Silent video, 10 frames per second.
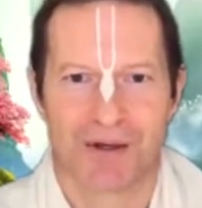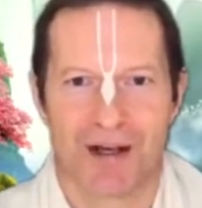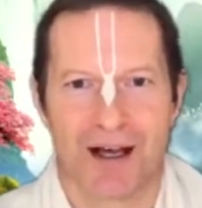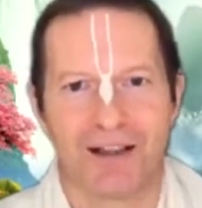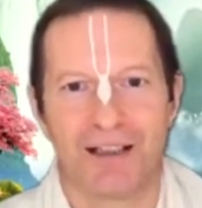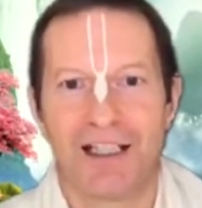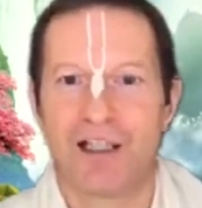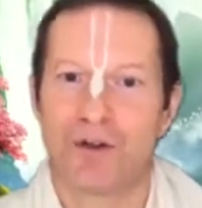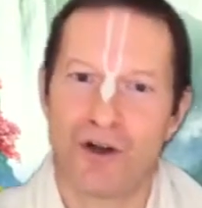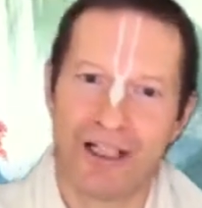And he
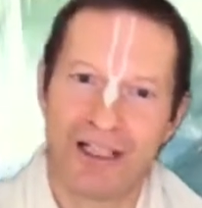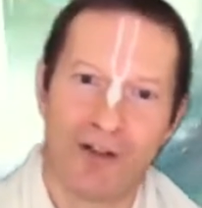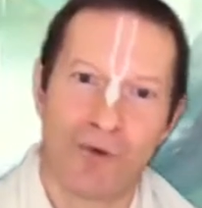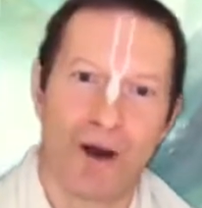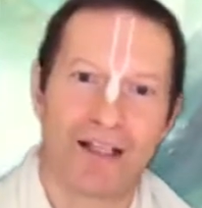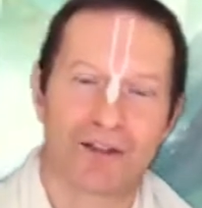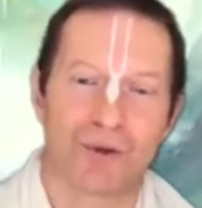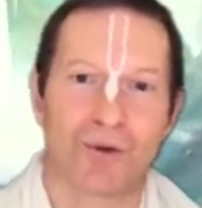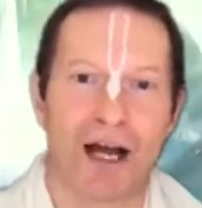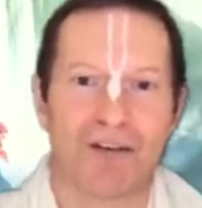could not even wait
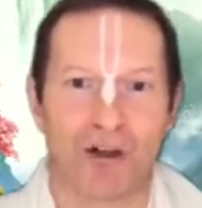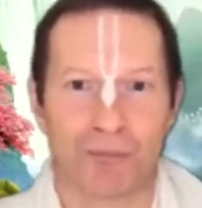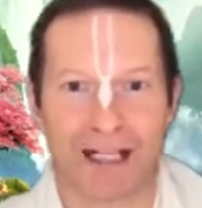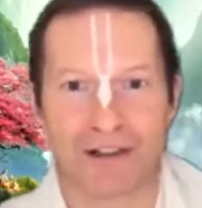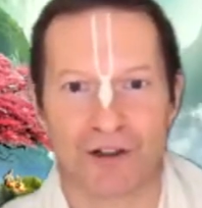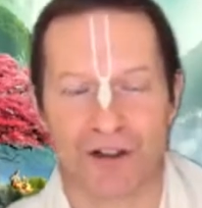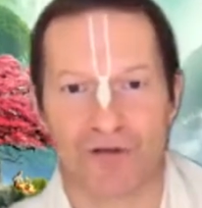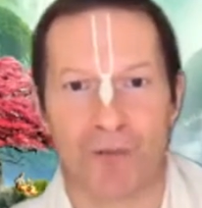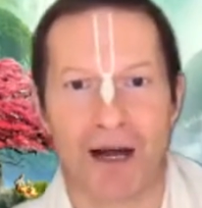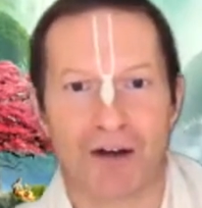to arrive on planet Earth.
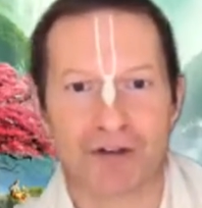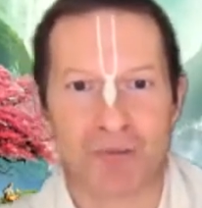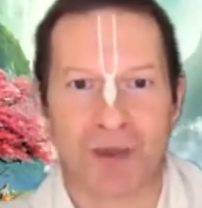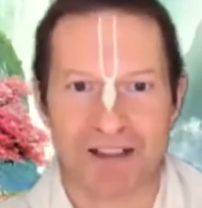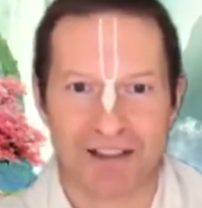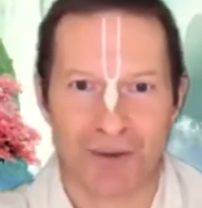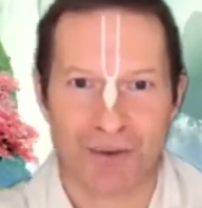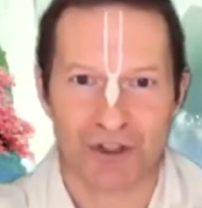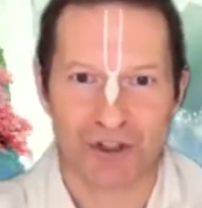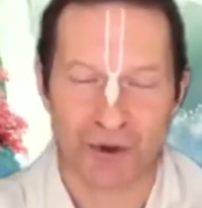From outer space he
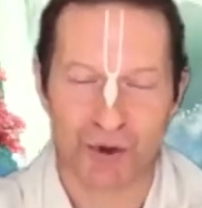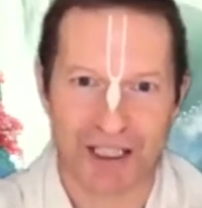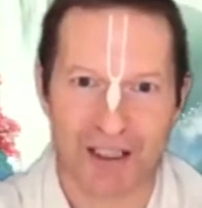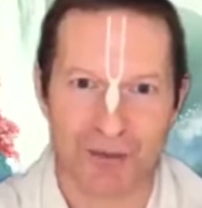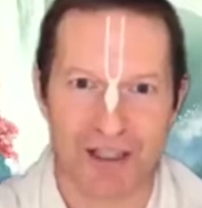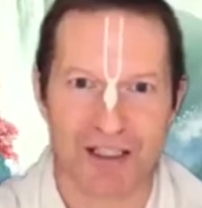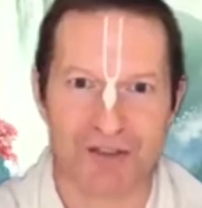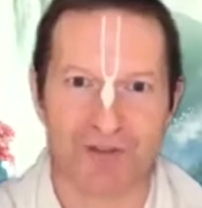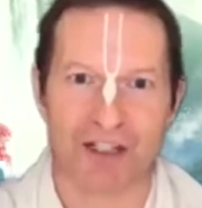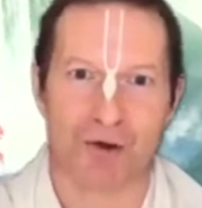was shooting with his
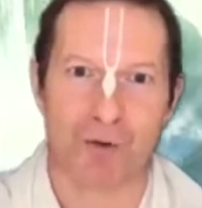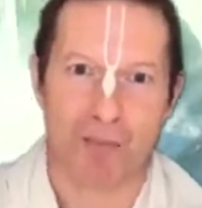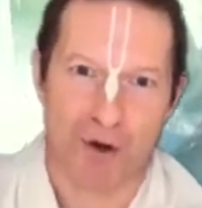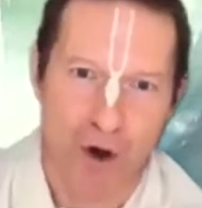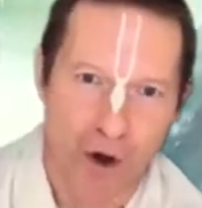Vajra weapon.